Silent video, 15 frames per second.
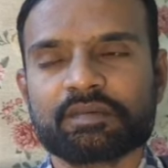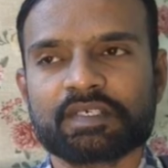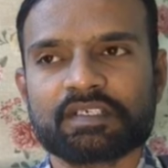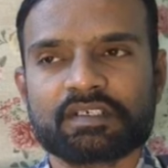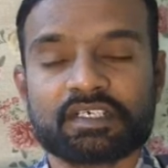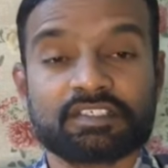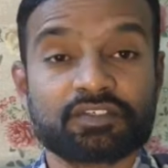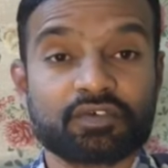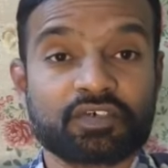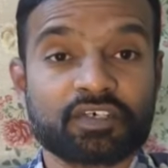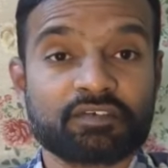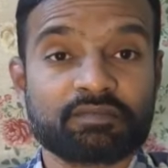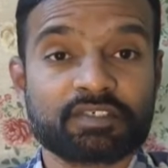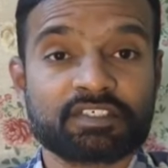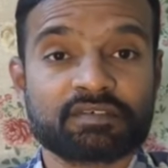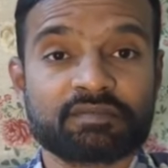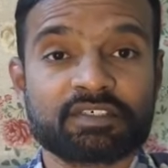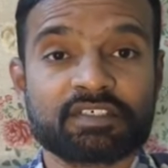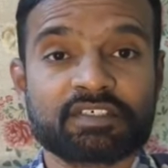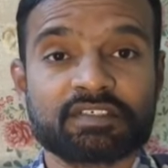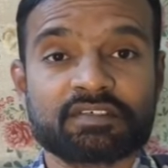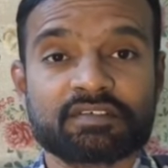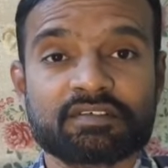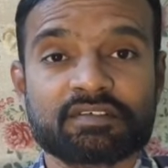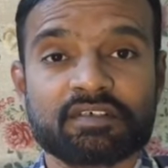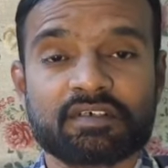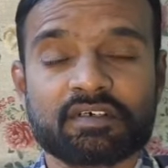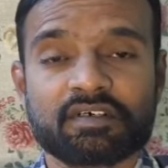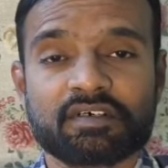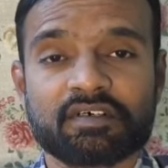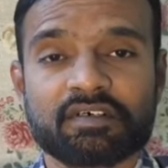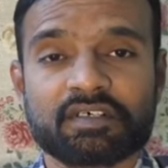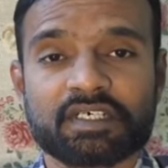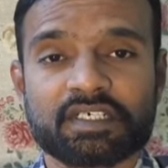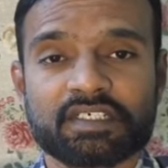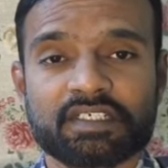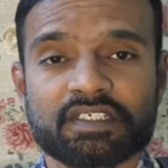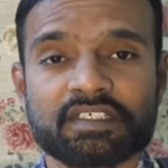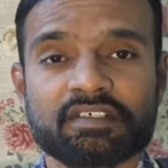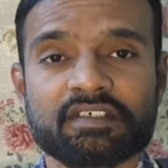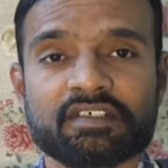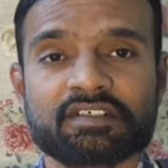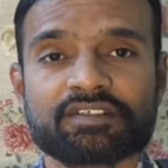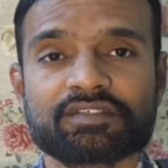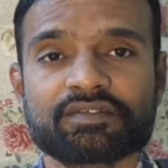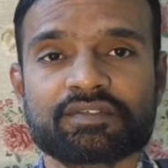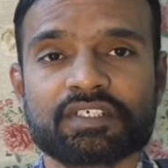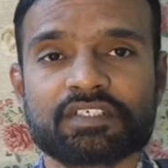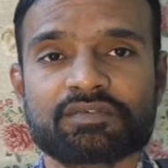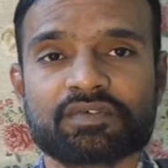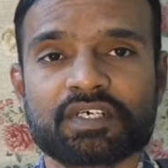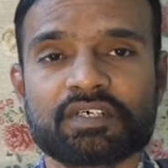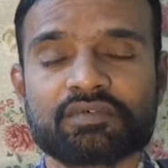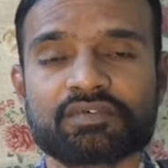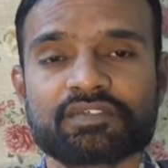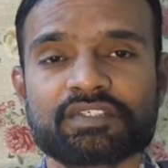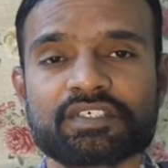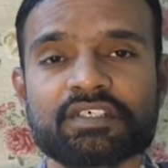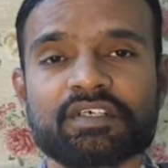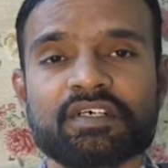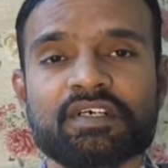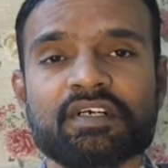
I mean, as unit of measurement is Henry, so that's what I would say.